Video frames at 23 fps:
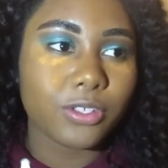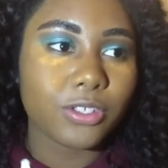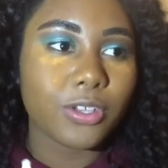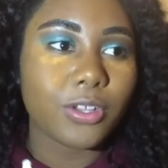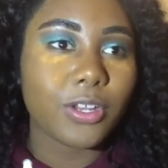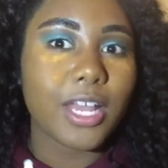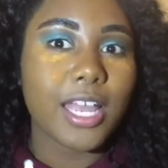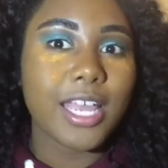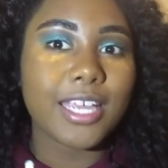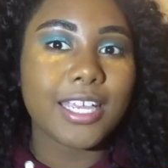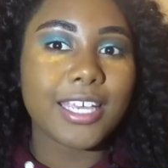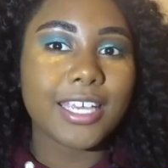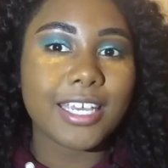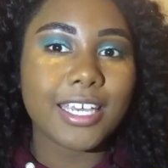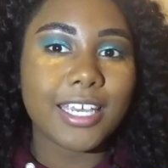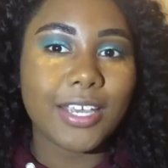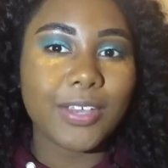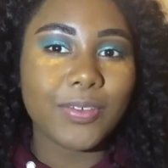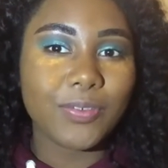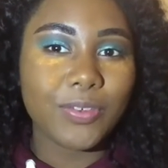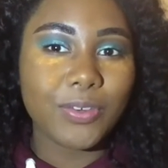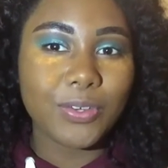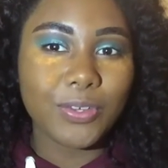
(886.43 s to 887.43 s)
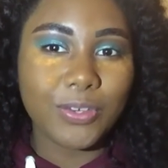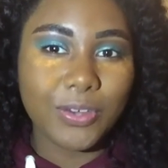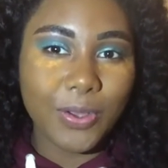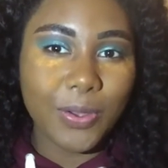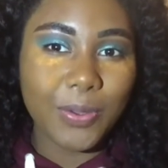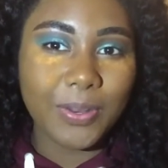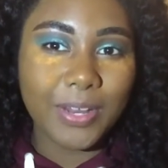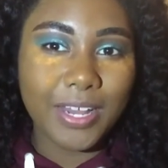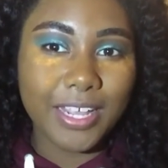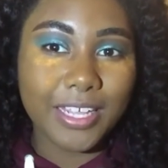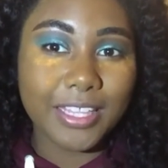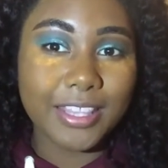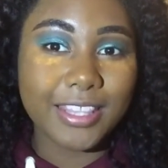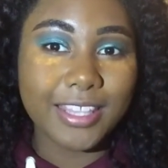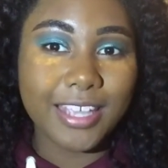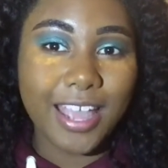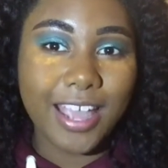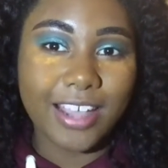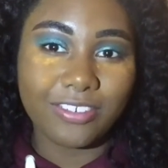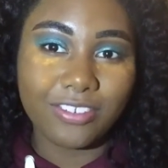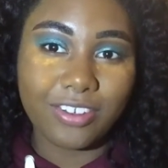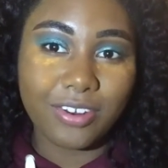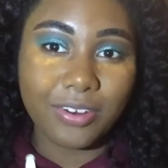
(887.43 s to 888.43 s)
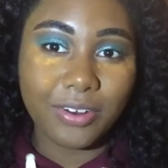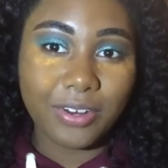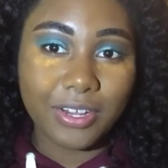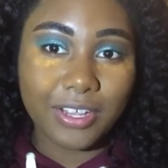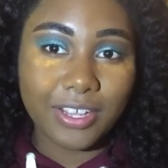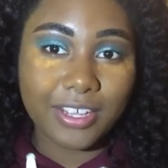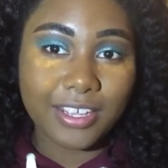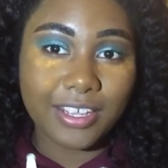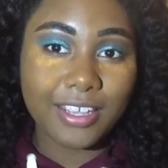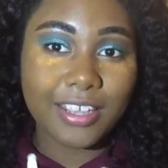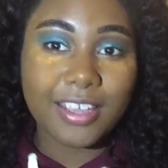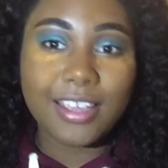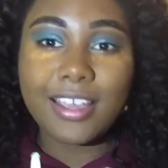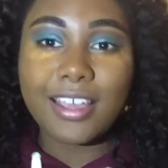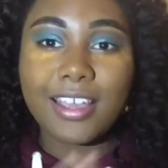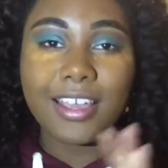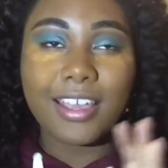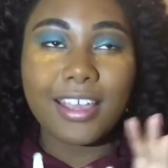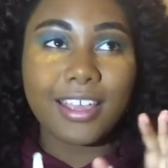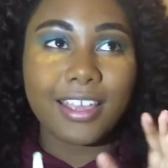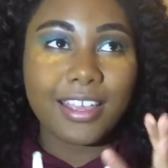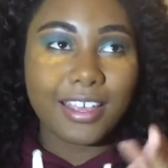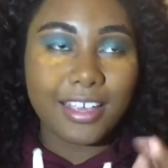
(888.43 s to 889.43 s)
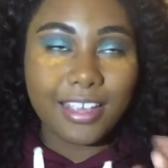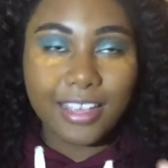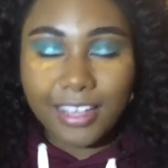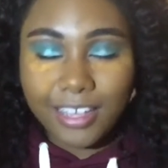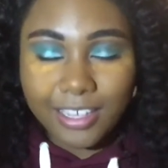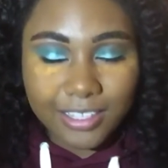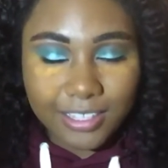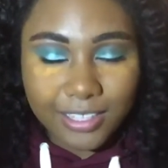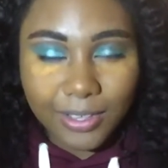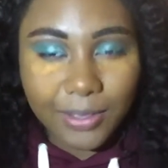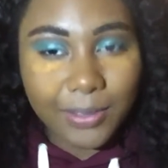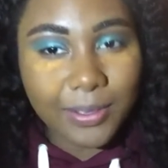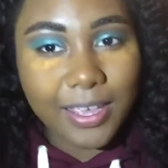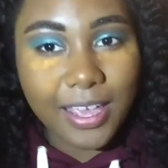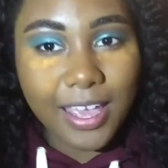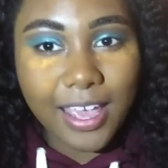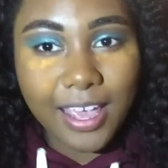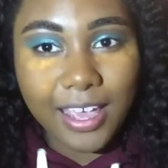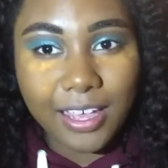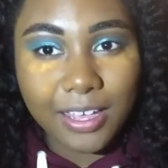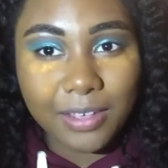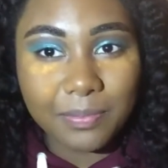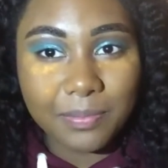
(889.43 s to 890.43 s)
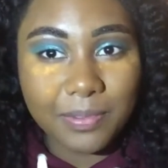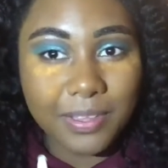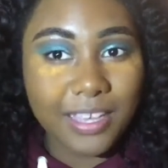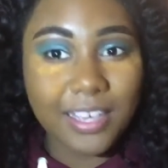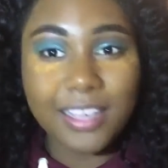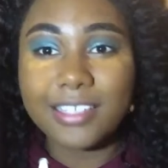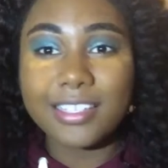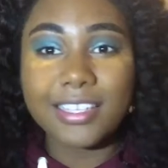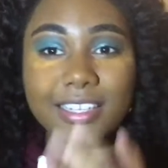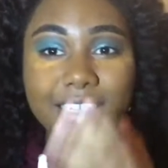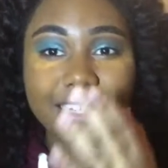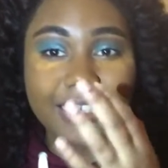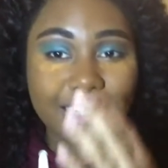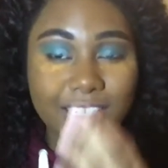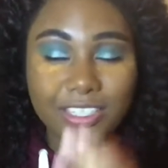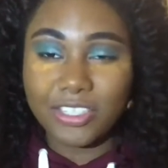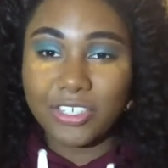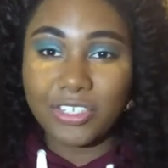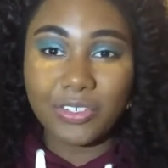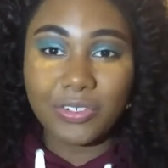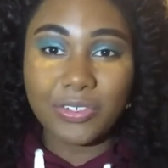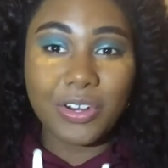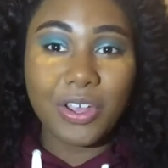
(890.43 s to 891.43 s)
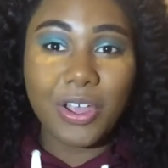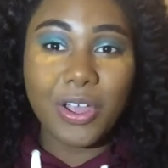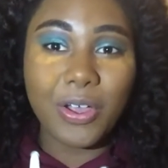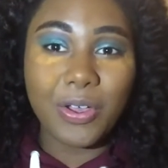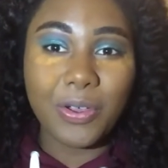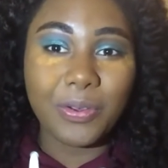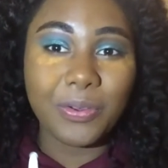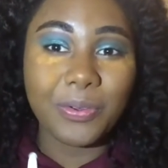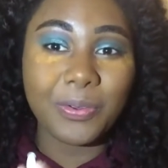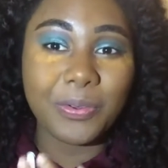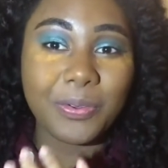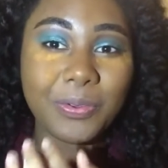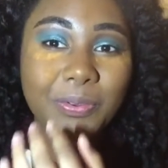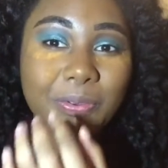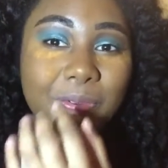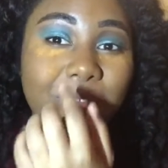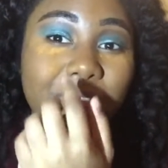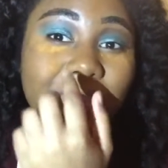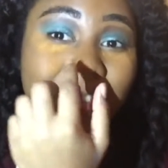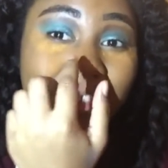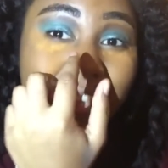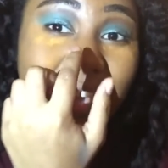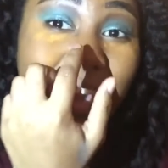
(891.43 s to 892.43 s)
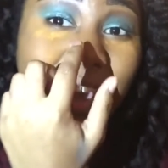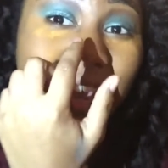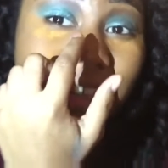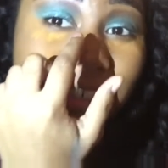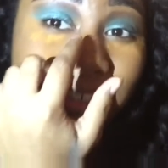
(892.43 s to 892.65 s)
So like, if you don't like the eyeshadow look, it's okay, because at least you know the